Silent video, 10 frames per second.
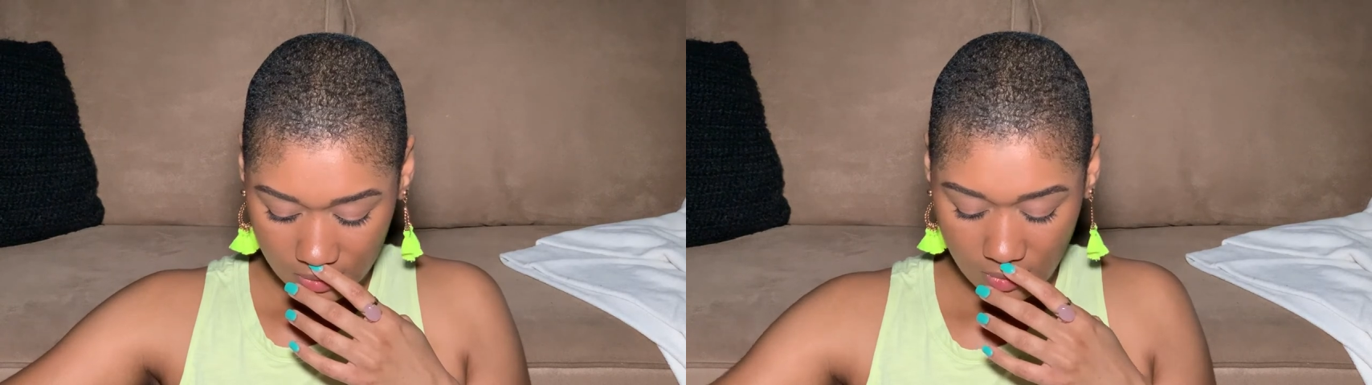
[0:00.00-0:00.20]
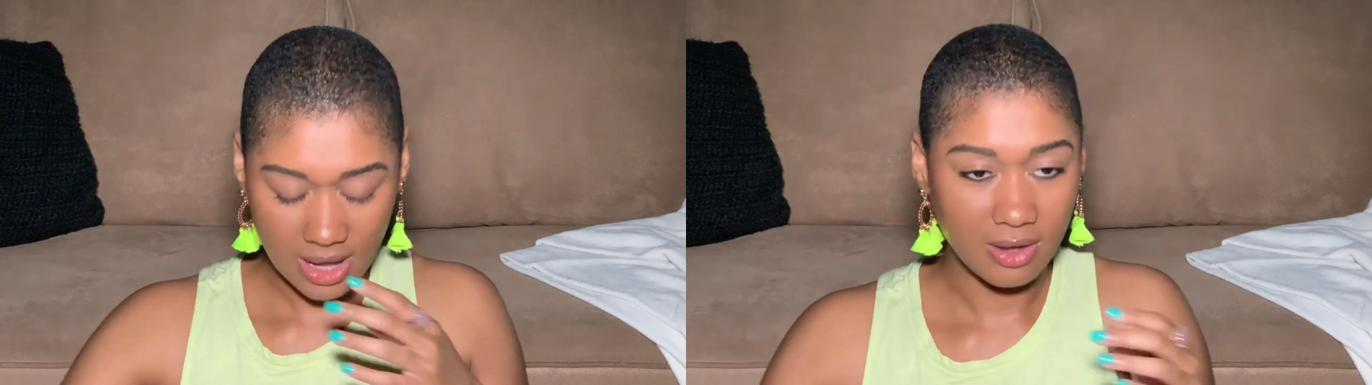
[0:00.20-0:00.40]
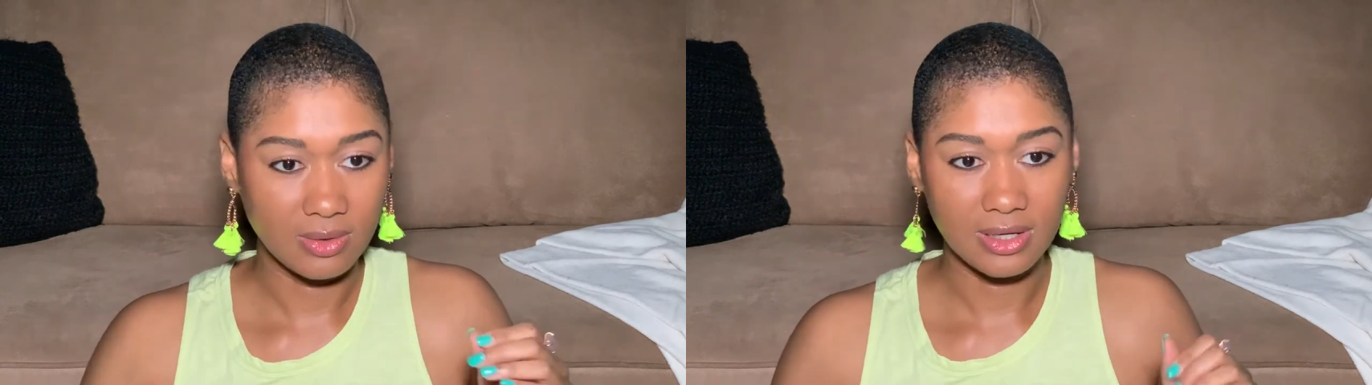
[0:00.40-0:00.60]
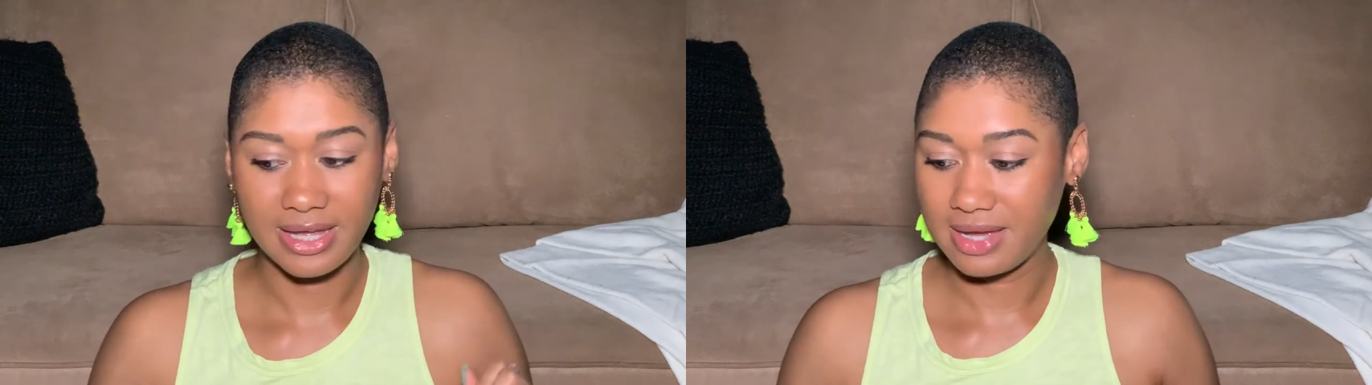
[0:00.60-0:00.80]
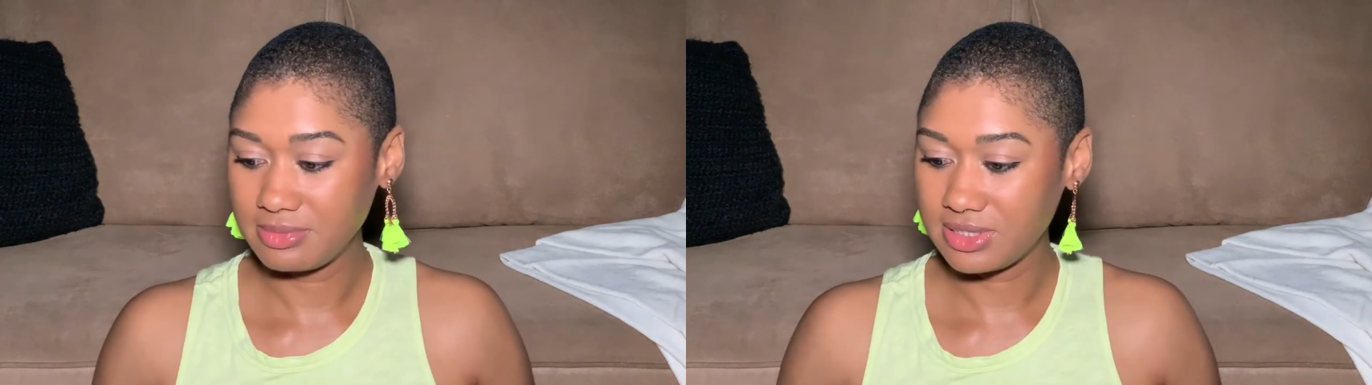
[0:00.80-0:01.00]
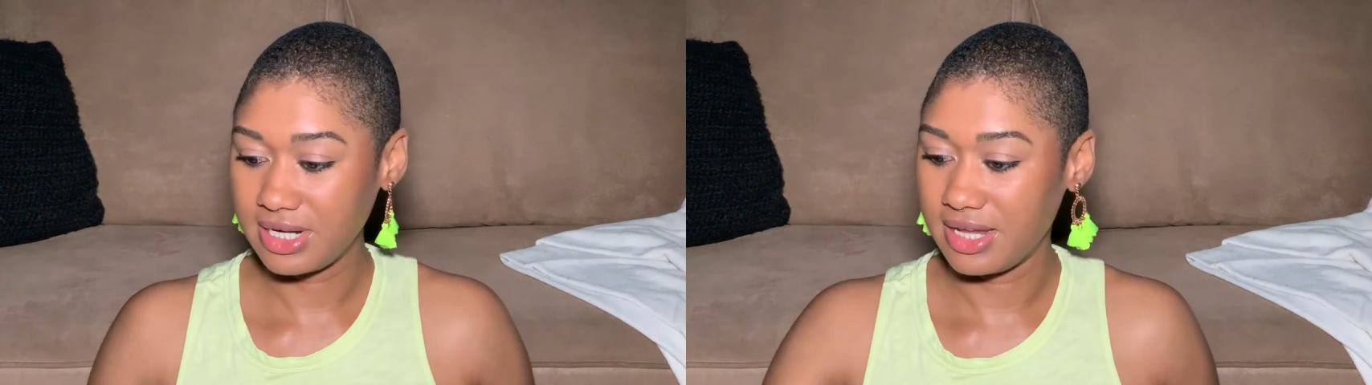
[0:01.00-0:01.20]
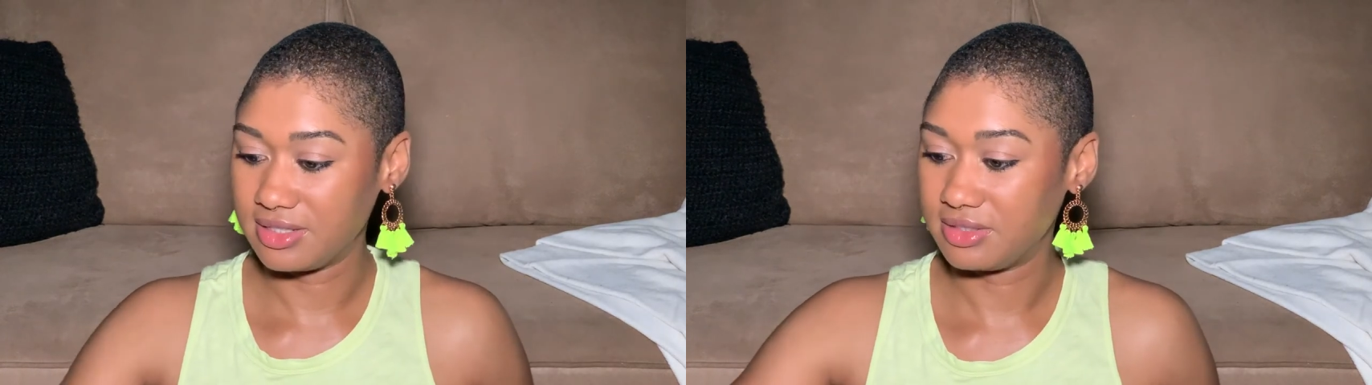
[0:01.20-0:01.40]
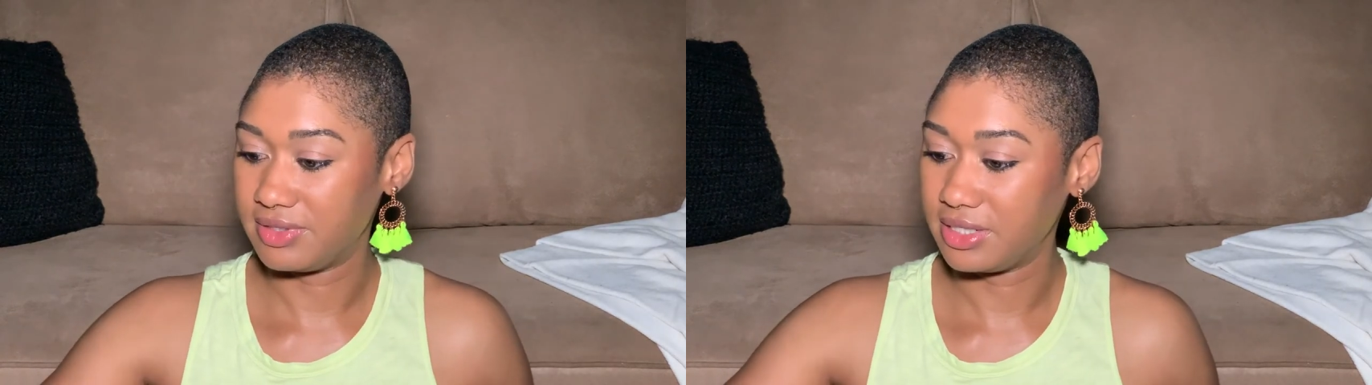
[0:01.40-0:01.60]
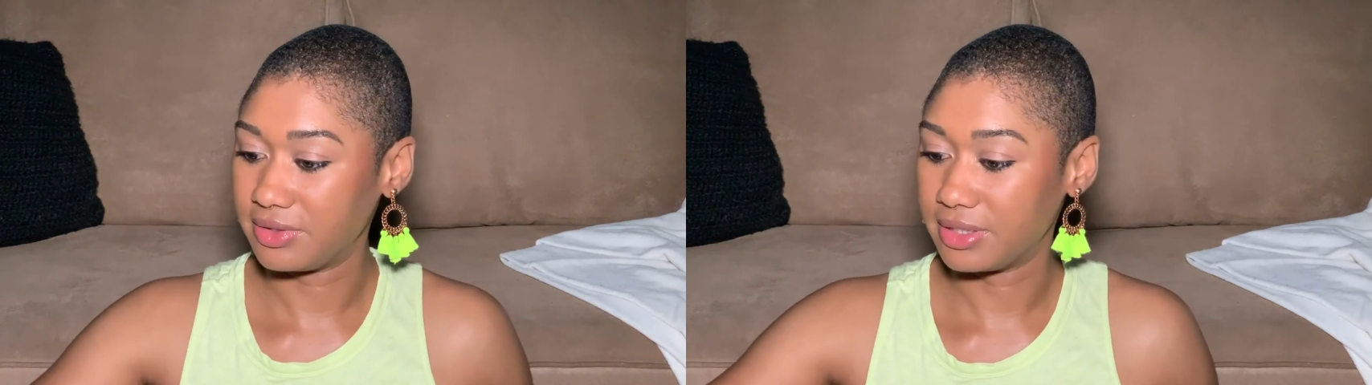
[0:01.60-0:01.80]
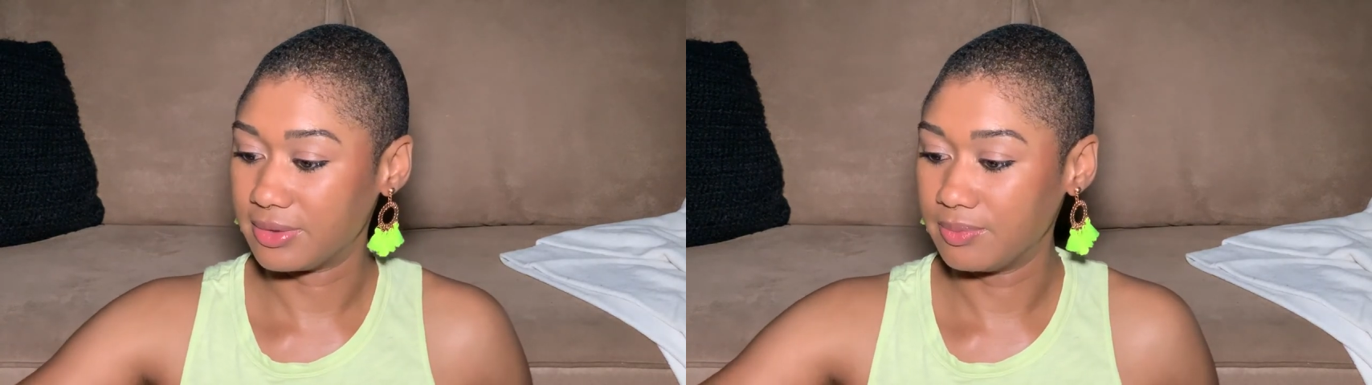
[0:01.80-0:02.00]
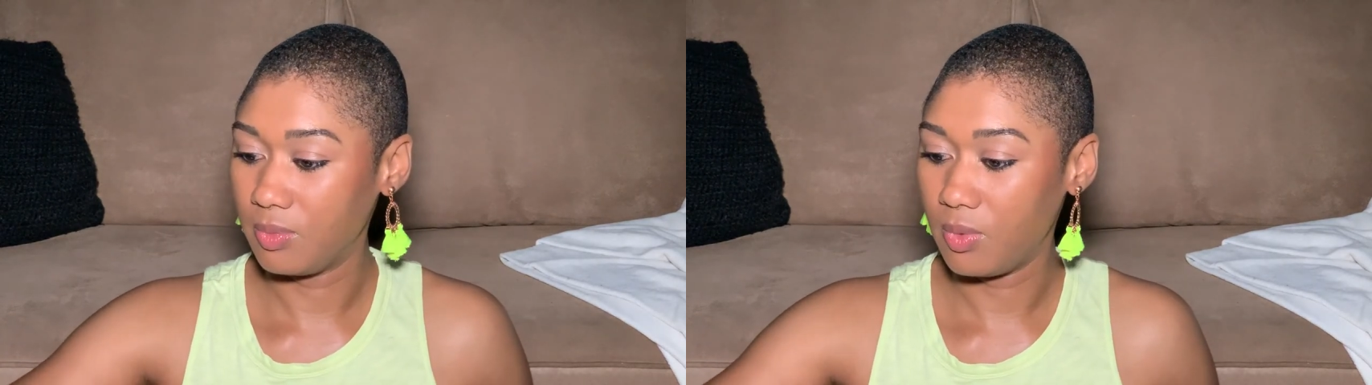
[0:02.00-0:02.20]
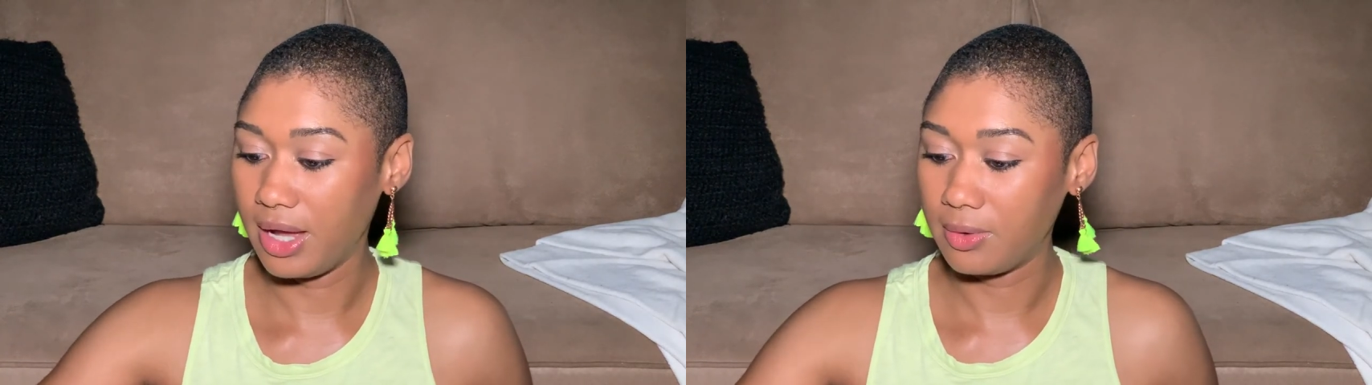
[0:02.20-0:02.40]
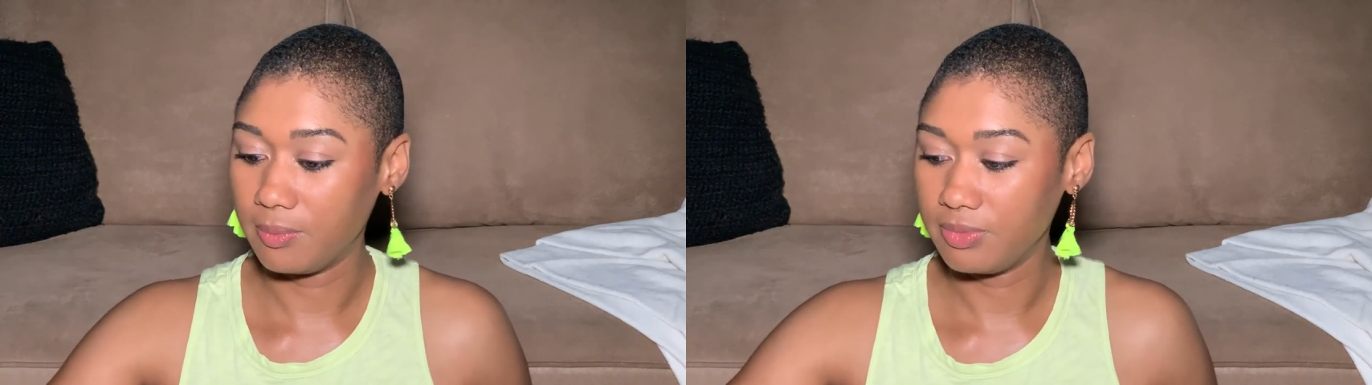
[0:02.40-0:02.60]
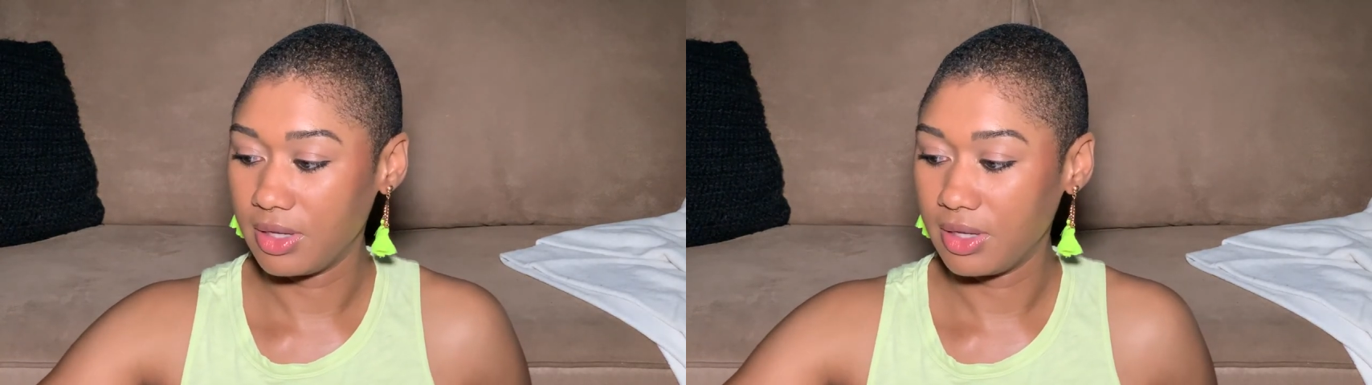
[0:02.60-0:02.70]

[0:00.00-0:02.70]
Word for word: Wow. Okay, I'm just gonna end this video here. Wow.